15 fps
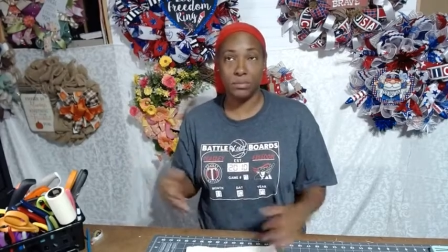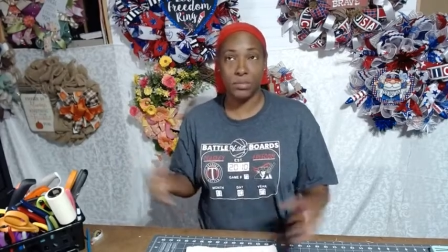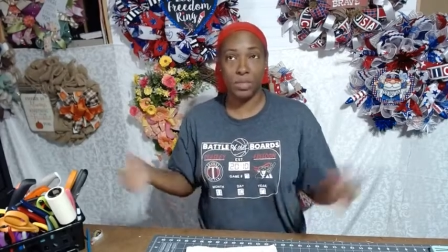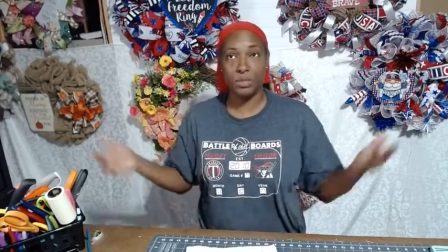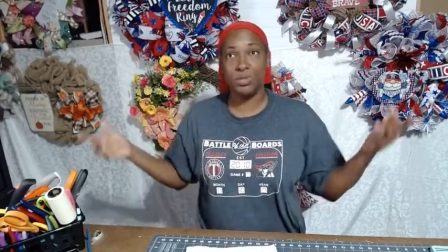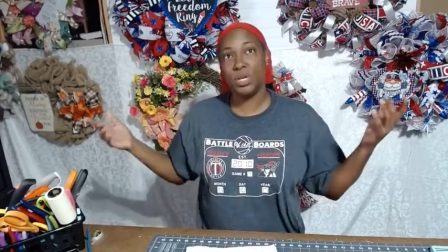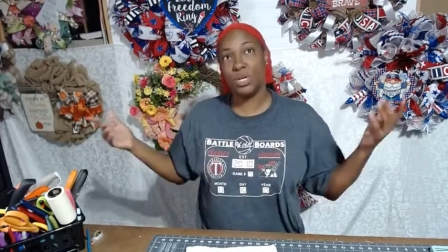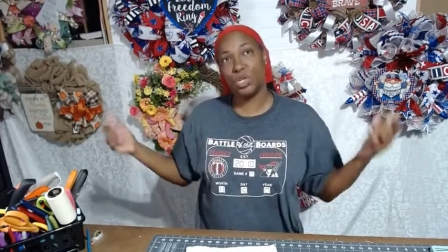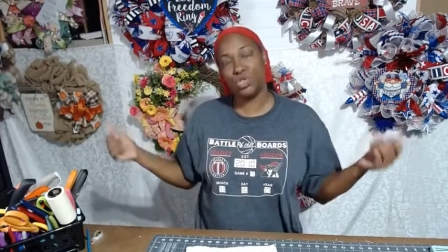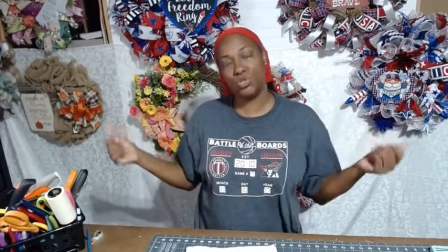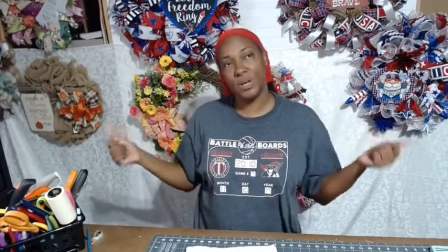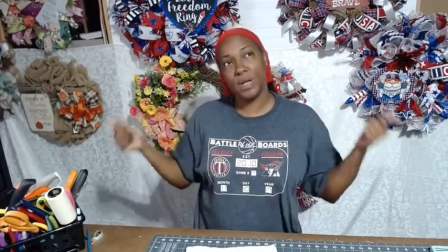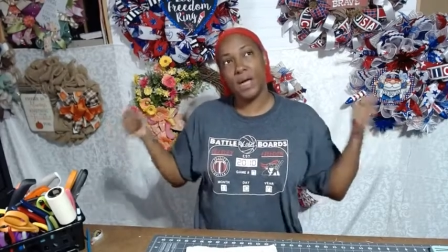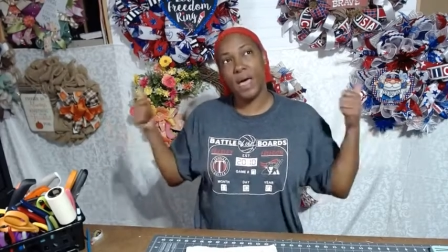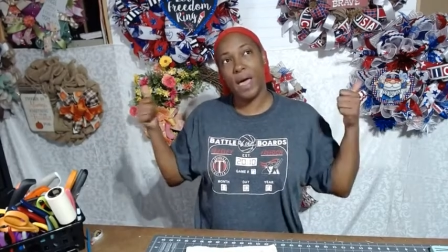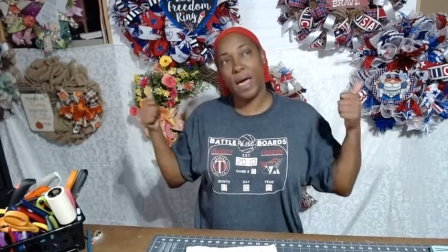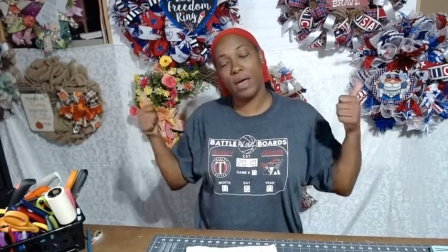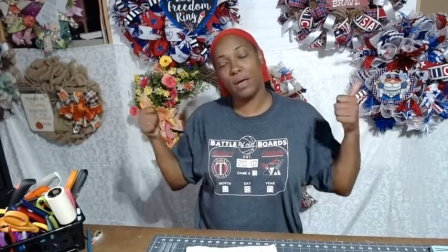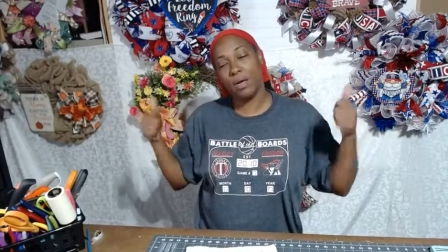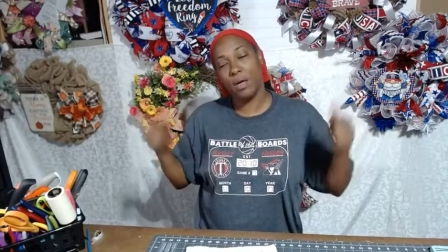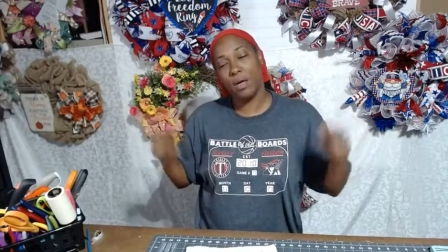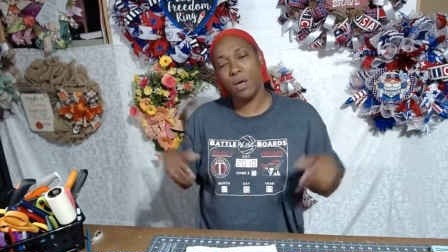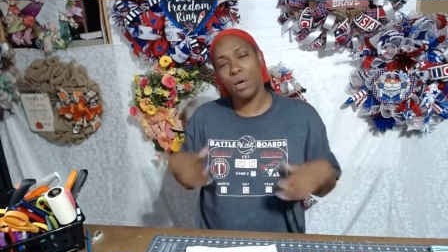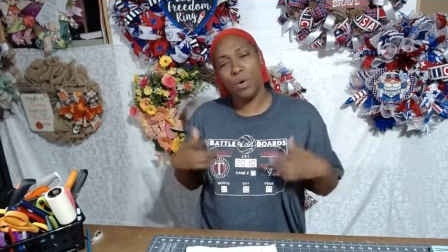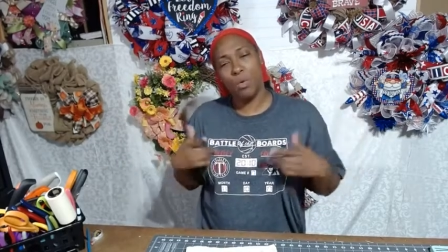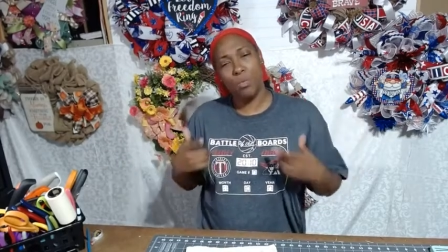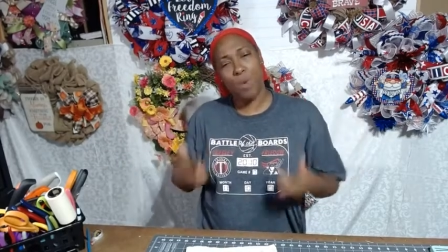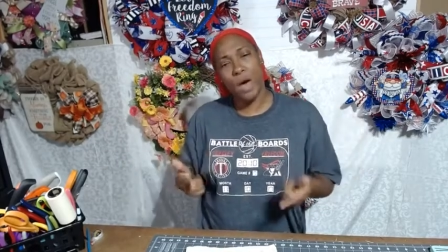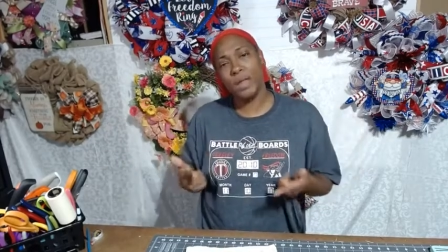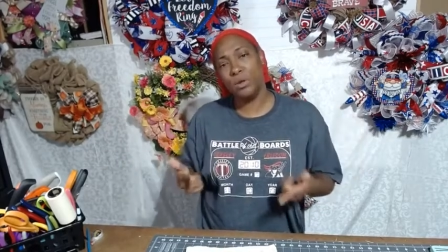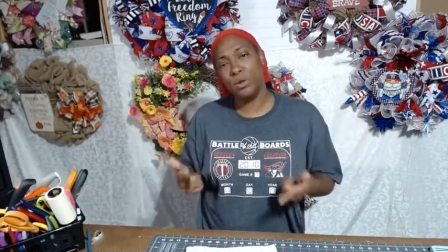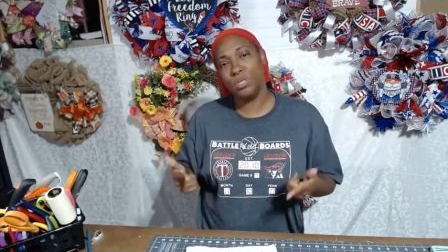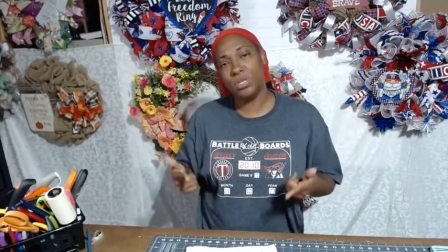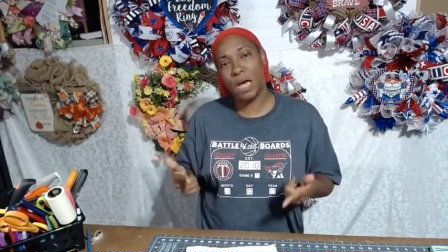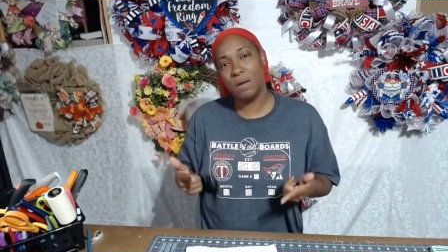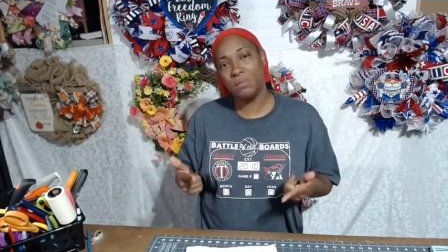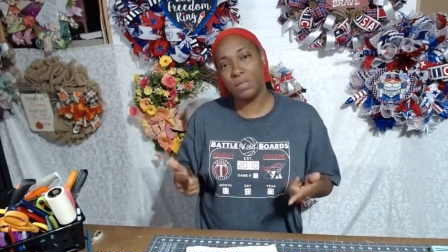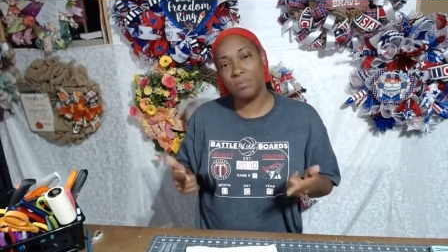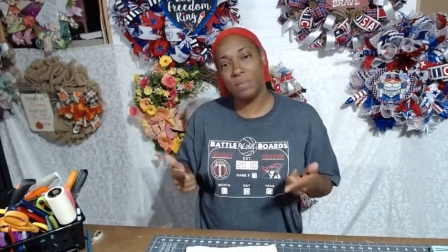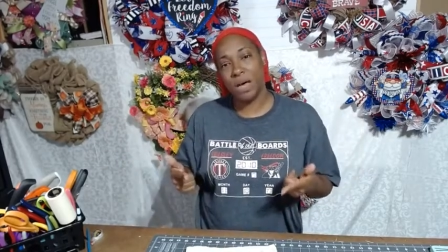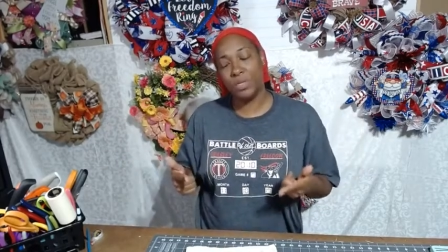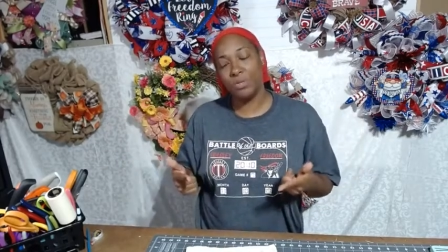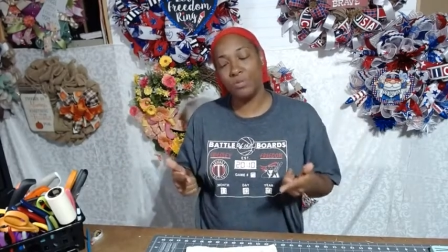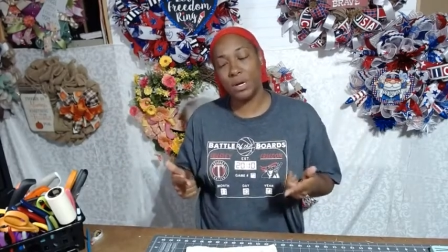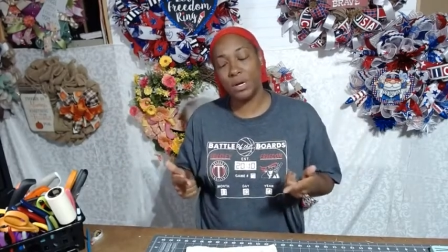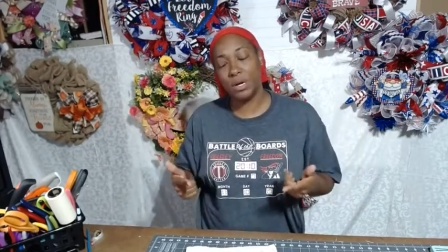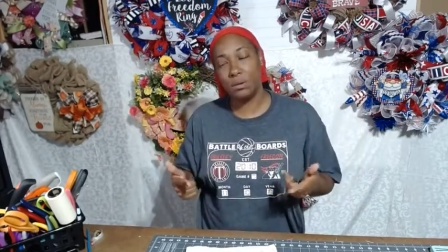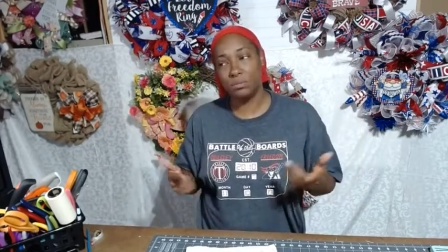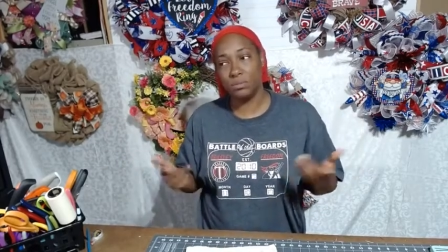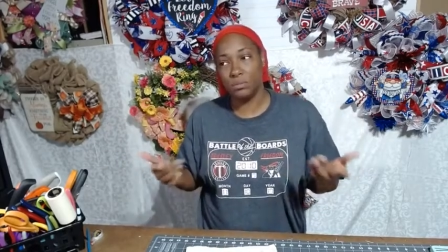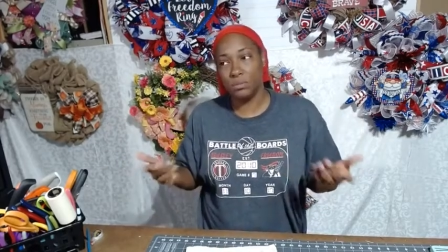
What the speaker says: And you say, Katrina, hey, why do you times it by 3?